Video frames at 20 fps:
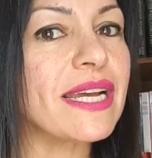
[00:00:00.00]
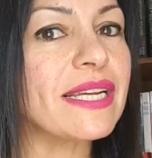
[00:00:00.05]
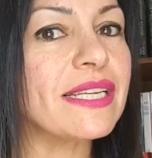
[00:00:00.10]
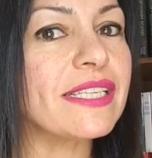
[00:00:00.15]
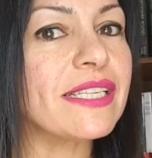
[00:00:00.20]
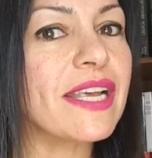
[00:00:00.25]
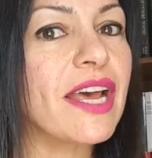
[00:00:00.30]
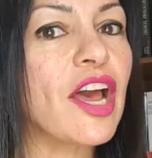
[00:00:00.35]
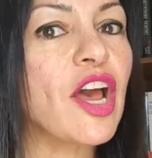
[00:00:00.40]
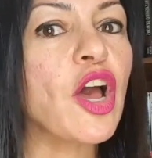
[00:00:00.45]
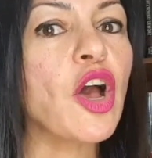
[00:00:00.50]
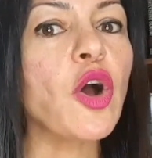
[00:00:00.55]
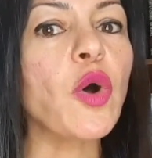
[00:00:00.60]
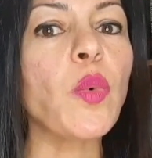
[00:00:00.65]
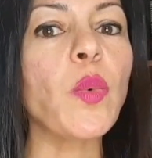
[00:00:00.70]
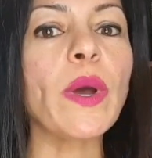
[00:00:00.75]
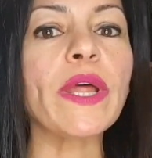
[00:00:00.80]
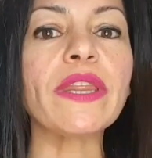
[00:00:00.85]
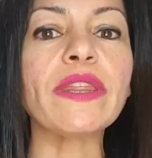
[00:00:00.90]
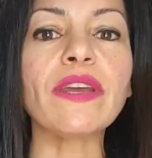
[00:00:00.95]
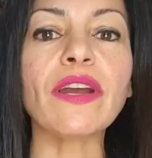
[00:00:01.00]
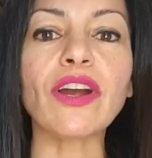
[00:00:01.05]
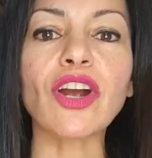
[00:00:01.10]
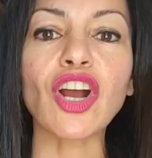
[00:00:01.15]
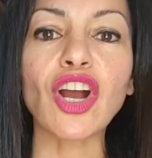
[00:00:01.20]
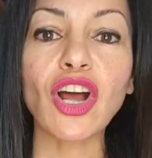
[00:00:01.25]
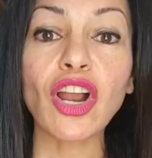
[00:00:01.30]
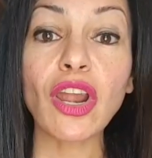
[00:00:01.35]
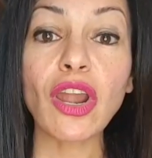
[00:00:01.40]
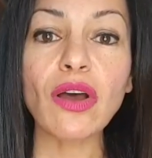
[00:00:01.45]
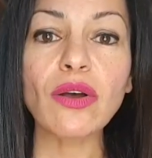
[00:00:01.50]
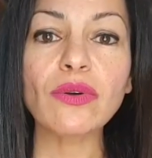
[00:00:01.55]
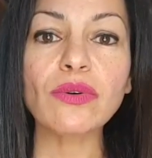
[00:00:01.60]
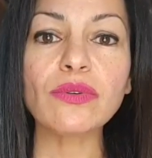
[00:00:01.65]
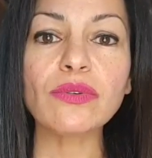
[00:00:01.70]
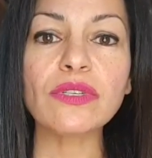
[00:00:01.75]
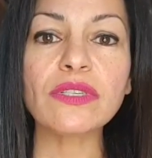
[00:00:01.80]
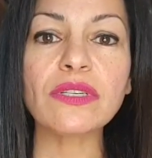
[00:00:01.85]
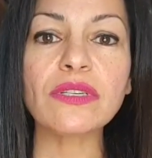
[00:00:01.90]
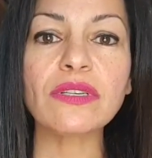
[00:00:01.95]
things. When they're
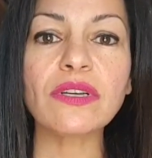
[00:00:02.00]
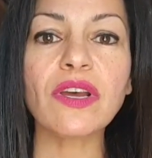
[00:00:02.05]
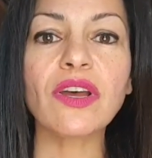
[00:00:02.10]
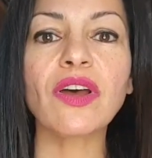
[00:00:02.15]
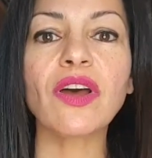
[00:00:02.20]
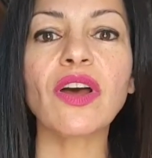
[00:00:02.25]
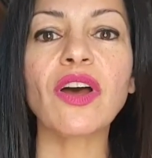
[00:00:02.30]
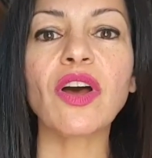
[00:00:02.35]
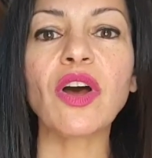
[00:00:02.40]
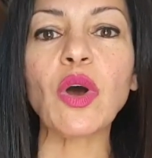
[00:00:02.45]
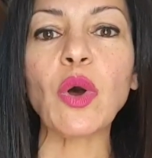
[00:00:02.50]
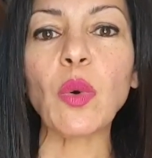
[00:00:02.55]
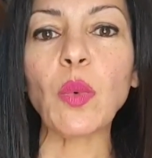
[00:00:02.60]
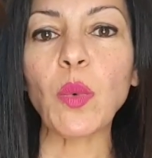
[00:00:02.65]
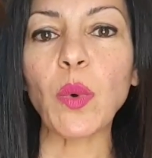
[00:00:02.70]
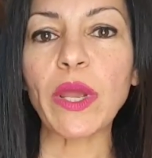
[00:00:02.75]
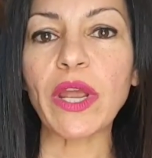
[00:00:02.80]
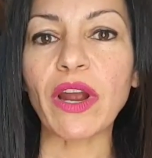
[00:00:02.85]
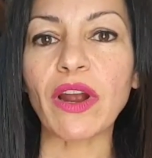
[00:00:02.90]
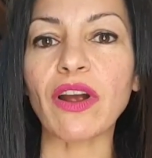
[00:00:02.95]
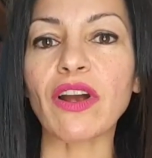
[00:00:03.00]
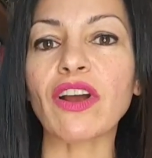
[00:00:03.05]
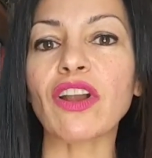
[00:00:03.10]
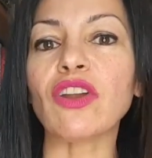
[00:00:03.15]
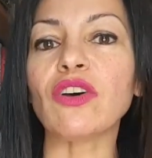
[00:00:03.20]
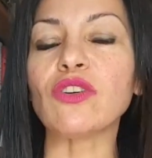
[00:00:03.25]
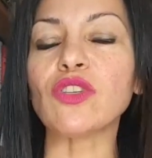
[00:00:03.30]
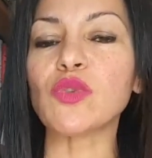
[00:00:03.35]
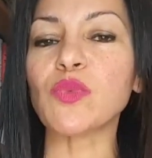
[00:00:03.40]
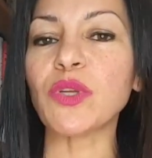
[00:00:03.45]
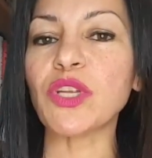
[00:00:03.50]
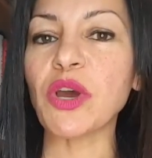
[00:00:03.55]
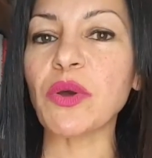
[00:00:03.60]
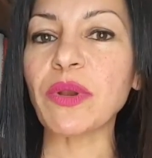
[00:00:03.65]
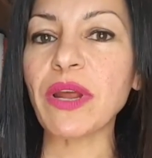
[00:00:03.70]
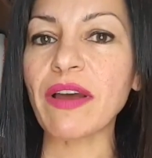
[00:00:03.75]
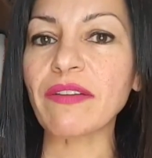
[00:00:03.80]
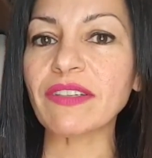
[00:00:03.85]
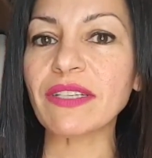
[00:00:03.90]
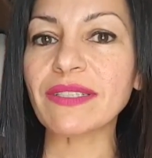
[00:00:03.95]
closed, we are closed. We
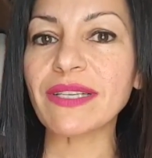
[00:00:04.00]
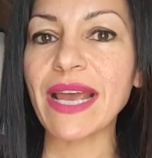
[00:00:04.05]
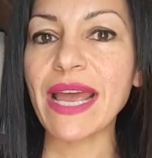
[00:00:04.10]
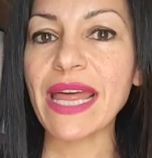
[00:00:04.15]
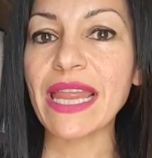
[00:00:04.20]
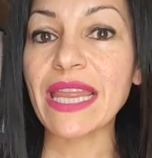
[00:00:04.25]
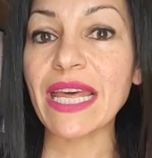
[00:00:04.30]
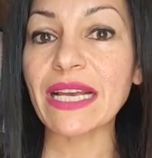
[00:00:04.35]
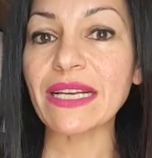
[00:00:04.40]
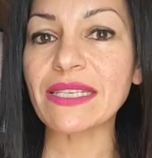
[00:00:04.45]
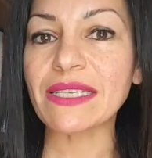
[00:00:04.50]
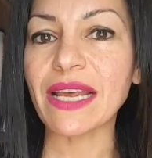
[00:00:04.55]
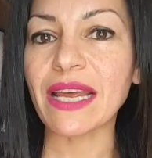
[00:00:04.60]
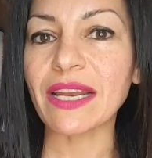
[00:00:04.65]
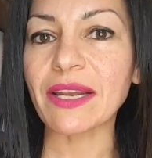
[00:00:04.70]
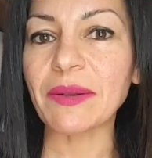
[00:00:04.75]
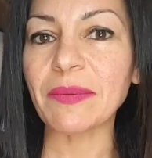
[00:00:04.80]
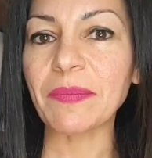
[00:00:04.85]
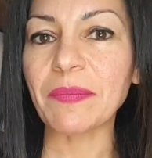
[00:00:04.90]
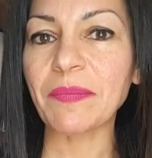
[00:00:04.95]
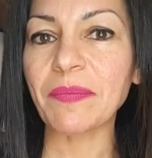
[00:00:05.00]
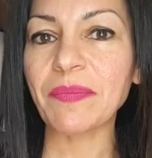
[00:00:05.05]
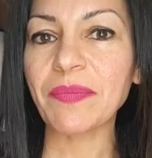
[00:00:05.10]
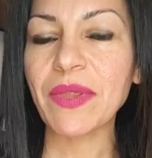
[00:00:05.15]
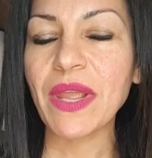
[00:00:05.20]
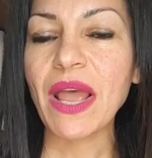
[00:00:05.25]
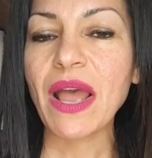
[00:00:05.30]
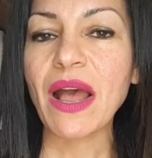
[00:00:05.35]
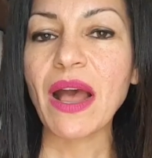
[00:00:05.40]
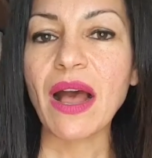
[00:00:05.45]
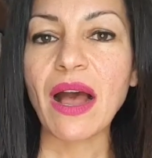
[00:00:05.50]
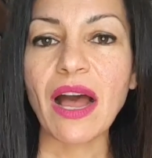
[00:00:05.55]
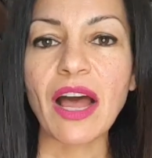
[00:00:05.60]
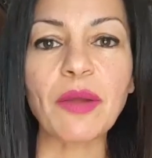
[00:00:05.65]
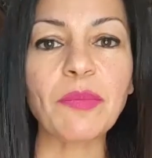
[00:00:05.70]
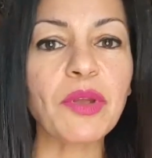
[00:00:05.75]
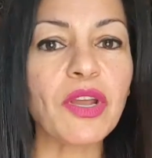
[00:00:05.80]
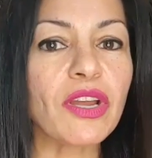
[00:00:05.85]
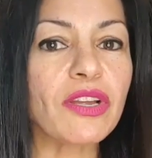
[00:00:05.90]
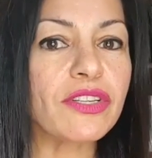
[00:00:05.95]
don't have to take things in.
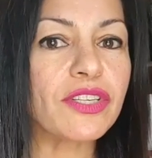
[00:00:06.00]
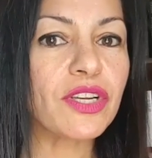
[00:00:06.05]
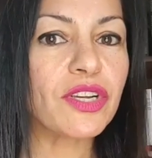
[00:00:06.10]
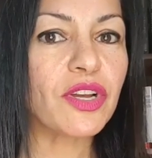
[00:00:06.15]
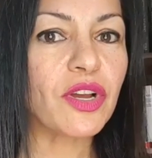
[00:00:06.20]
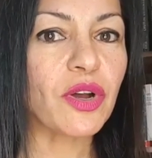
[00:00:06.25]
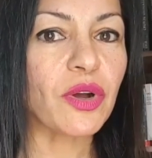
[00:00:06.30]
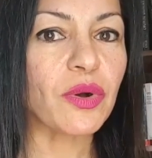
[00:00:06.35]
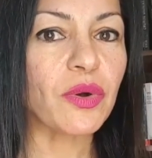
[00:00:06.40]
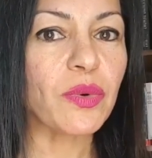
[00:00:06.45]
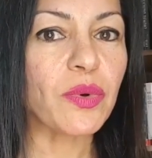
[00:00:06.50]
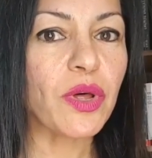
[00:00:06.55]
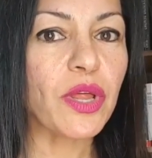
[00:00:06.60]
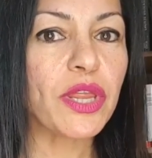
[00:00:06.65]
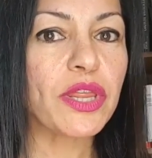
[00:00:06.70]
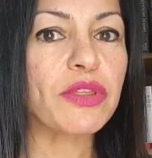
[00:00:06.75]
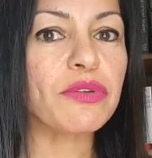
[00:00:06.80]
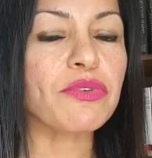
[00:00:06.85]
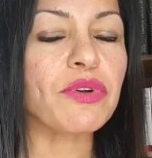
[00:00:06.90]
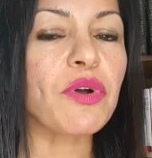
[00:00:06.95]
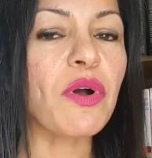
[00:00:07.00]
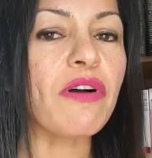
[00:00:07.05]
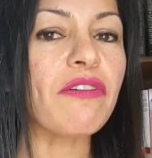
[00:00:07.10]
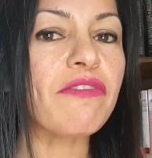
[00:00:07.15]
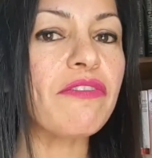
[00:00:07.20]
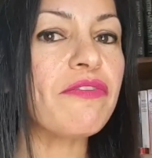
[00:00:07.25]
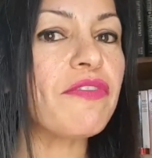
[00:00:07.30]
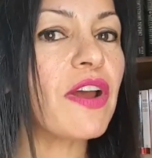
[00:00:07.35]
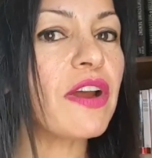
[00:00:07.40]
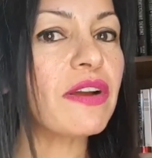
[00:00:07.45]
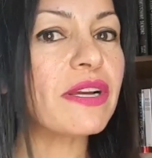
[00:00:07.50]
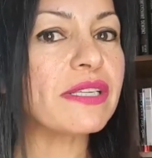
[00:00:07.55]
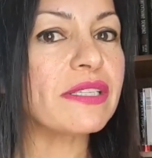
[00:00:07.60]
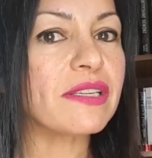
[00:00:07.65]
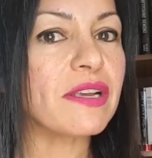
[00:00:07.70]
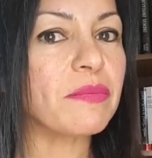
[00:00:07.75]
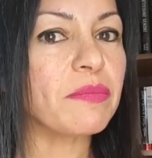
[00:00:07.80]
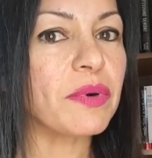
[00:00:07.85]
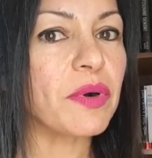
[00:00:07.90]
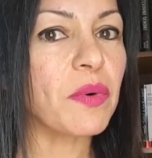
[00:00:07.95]
I'm going to go through a
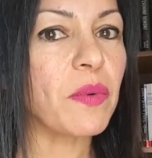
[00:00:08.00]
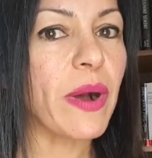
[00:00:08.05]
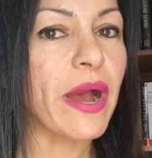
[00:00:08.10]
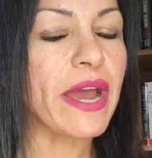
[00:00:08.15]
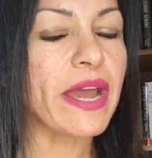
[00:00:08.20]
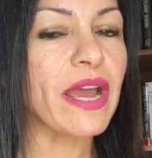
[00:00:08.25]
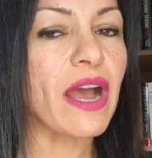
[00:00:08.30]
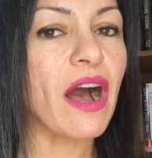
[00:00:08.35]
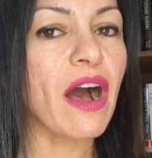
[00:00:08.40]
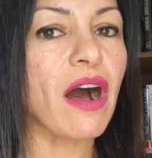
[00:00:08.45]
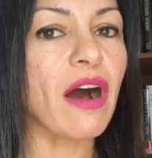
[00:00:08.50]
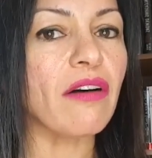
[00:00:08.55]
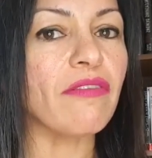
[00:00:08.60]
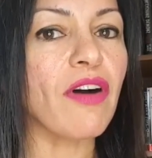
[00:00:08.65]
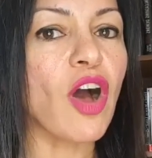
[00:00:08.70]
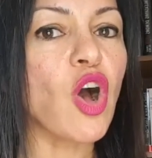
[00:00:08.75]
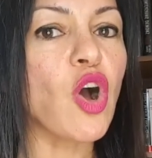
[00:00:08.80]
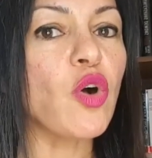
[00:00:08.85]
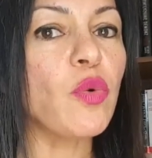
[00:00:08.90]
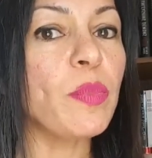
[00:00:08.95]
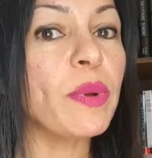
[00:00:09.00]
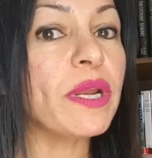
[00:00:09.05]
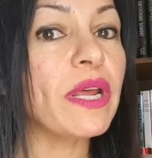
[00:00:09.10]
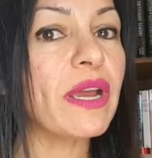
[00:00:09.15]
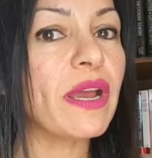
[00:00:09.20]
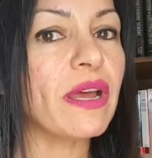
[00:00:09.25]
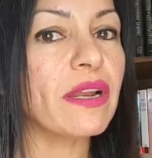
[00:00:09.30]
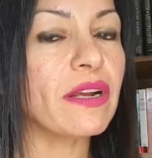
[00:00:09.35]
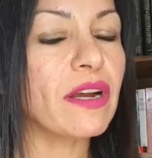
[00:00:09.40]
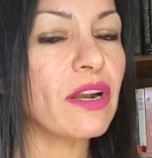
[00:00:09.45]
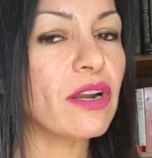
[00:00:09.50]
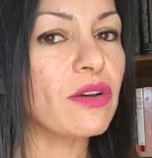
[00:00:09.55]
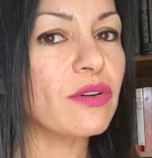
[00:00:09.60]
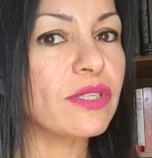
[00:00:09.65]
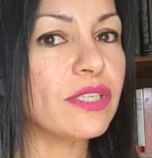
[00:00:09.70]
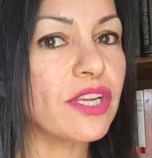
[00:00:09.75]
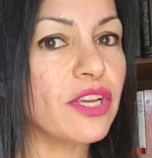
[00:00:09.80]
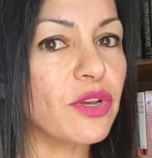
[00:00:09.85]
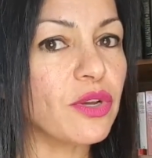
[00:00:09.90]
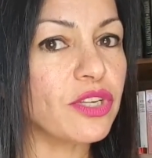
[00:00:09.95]
very simple way of opening and
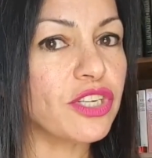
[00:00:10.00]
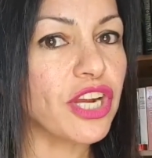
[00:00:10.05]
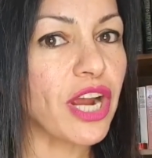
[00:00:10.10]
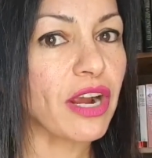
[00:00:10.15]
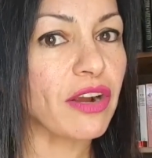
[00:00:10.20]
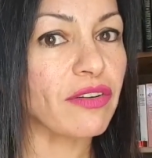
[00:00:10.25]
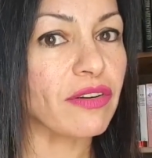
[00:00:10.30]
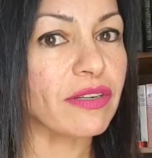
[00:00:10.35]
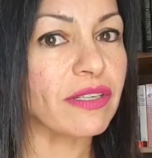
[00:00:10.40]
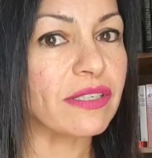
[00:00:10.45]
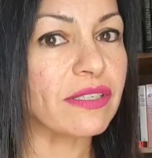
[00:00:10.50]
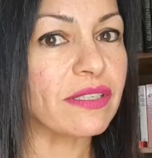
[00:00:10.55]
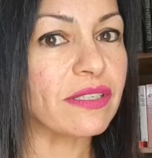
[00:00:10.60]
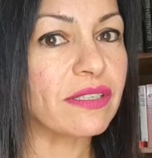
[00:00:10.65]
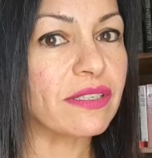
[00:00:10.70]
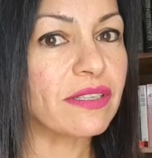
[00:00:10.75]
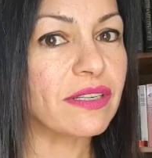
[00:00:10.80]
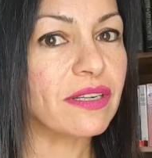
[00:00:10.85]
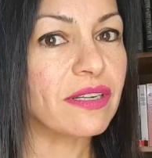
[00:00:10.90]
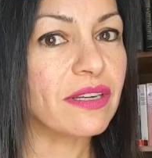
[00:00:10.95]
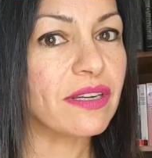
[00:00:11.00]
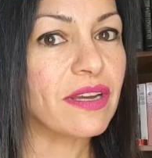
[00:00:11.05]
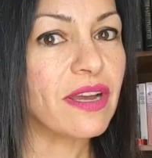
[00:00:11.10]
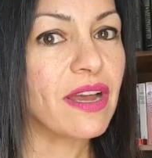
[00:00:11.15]
closing your chakras,